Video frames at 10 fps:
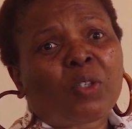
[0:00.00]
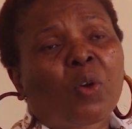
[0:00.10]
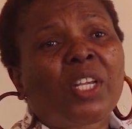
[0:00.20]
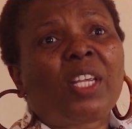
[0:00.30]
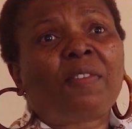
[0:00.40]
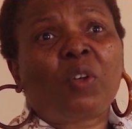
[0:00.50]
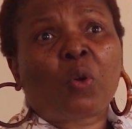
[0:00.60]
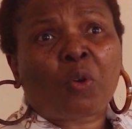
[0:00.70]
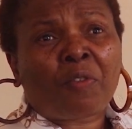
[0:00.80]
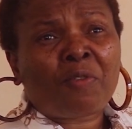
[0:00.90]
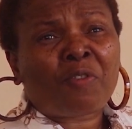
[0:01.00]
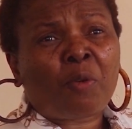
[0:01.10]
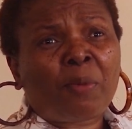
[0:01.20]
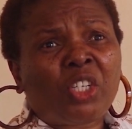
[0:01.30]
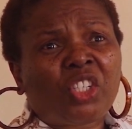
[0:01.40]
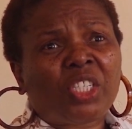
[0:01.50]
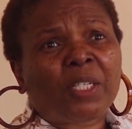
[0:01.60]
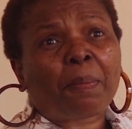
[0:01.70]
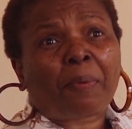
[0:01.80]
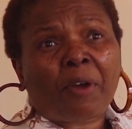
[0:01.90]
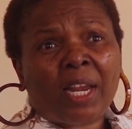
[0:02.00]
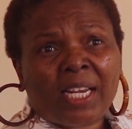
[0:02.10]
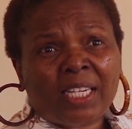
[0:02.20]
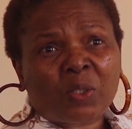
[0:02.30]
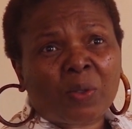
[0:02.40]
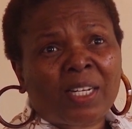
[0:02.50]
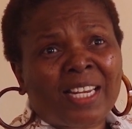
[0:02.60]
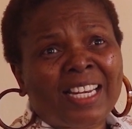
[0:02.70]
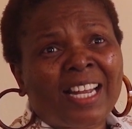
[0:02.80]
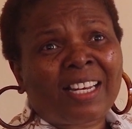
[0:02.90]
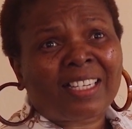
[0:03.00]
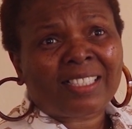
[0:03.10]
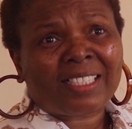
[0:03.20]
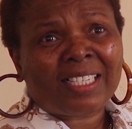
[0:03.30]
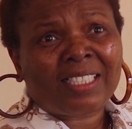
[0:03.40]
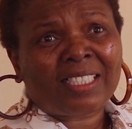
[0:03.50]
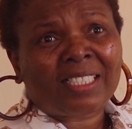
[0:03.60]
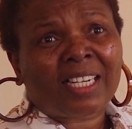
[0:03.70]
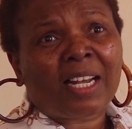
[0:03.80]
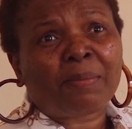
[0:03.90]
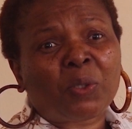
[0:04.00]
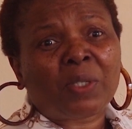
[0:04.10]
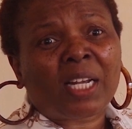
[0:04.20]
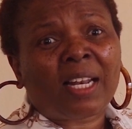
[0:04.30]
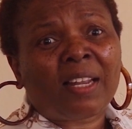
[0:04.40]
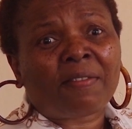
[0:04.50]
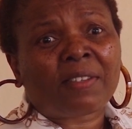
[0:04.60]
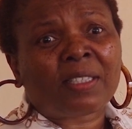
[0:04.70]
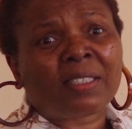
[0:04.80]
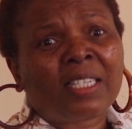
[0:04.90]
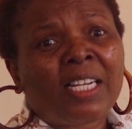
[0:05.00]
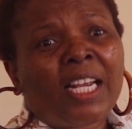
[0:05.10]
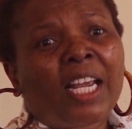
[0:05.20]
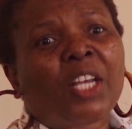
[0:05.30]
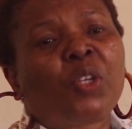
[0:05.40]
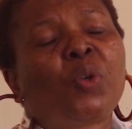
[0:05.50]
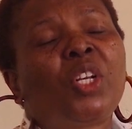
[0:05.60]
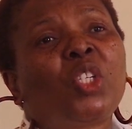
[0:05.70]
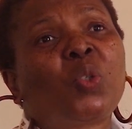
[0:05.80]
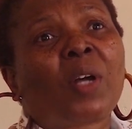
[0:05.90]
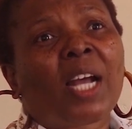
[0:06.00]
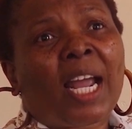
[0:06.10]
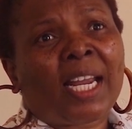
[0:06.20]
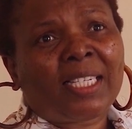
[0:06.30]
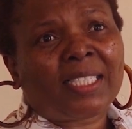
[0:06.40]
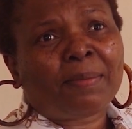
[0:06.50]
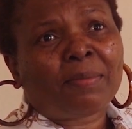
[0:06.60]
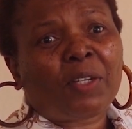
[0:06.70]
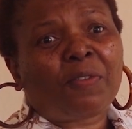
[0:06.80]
Don't give a lot of information, break it so that they can understand it, to their level, and you need to guide them.